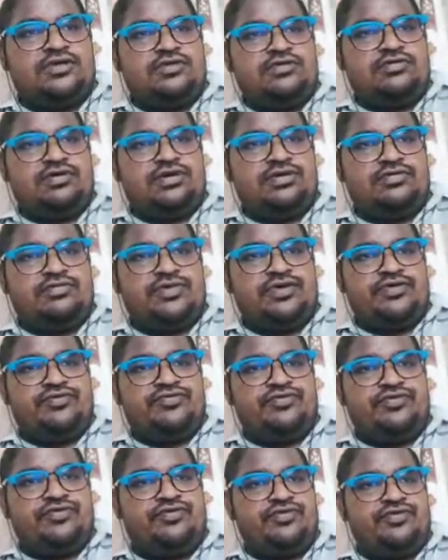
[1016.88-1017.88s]
1 by
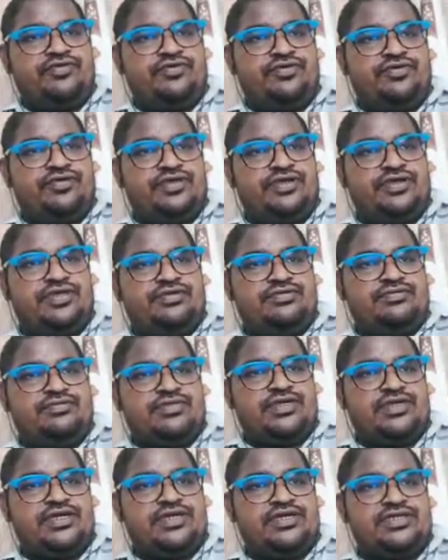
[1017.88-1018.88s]
4
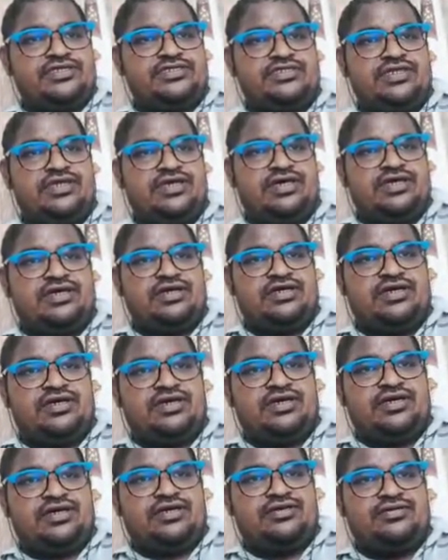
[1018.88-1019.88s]
minus ln
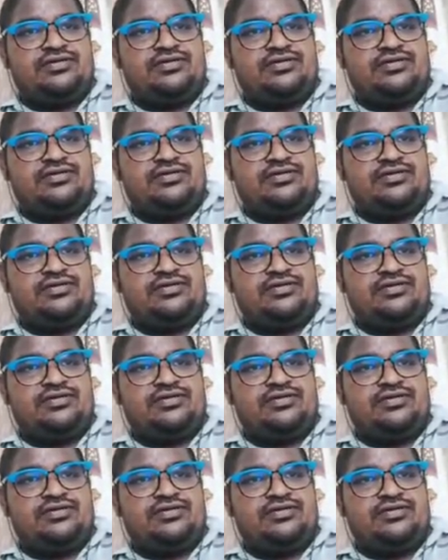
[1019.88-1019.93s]
r.